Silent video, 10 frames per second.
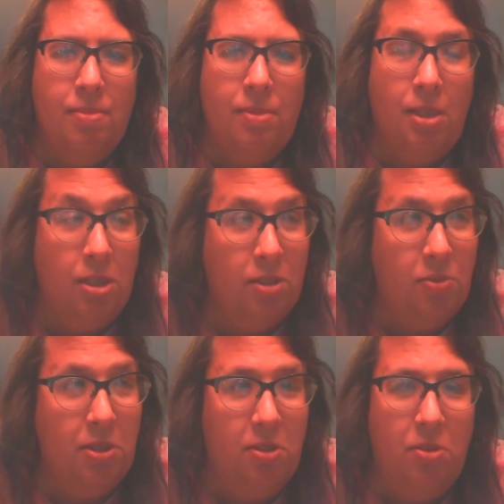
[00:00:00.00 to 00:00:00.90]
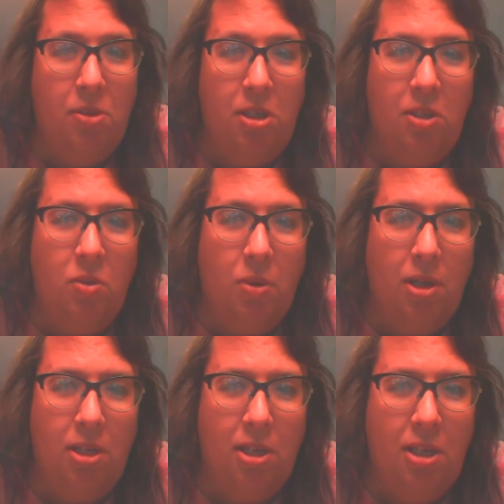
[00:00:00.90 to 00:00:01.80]
because we do need
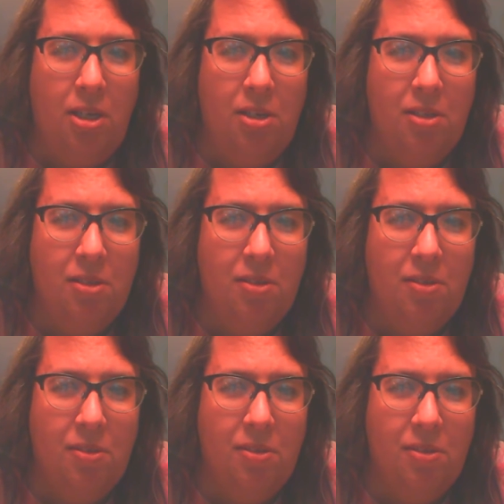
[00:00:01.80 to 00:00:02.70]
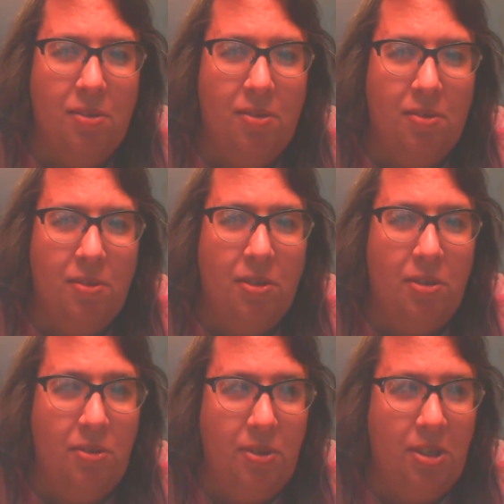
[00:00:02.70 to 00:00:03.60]
quality. We
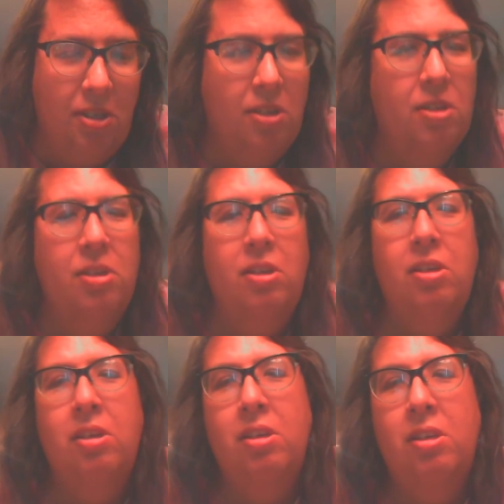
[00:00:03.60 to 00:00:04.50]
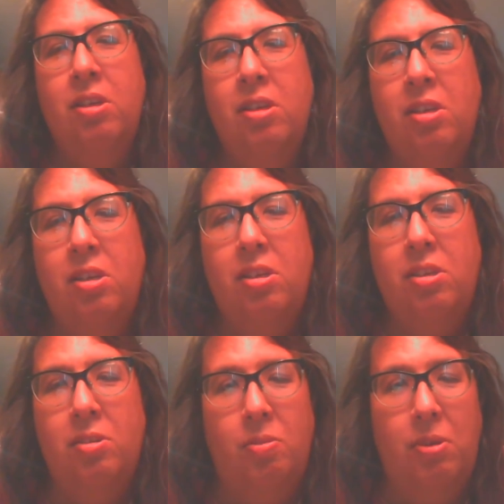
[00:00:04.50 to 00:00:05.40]
do need
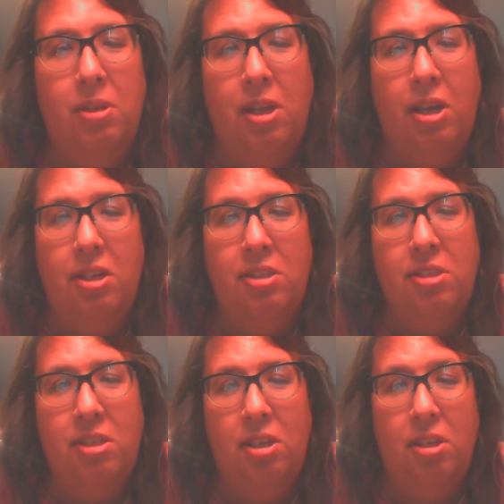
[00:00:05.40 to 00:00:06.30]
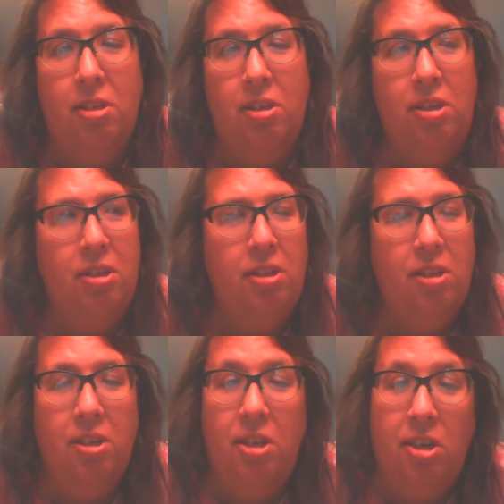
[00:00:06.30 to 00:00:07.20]
to realize and
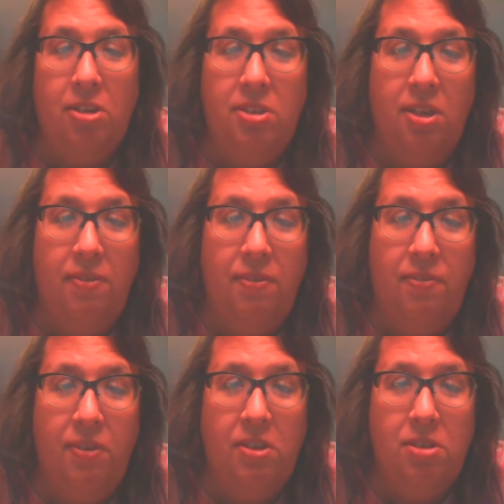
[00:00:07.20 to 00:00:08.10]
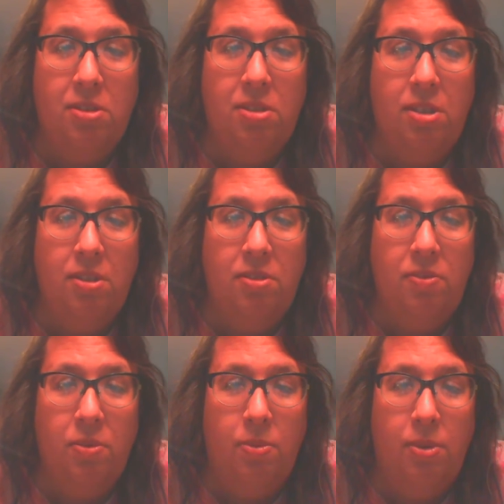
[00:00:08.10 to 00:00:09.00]
look at ourselves and face ourselves
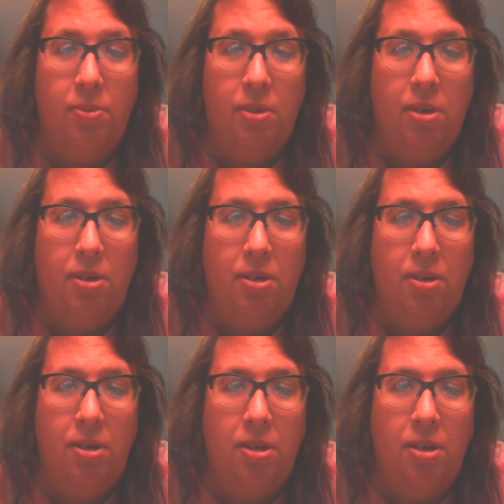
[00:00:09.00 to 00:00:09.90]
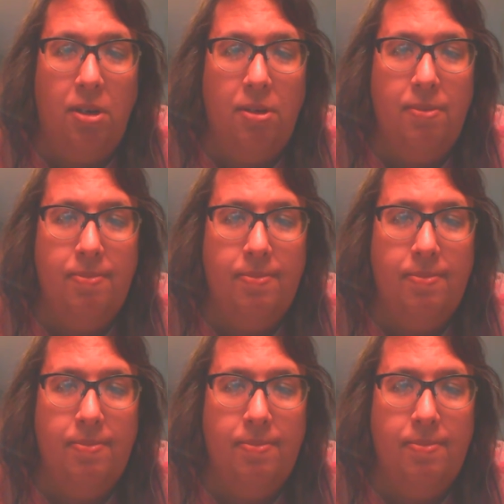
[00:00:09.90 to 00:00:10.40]
for what we are, you know.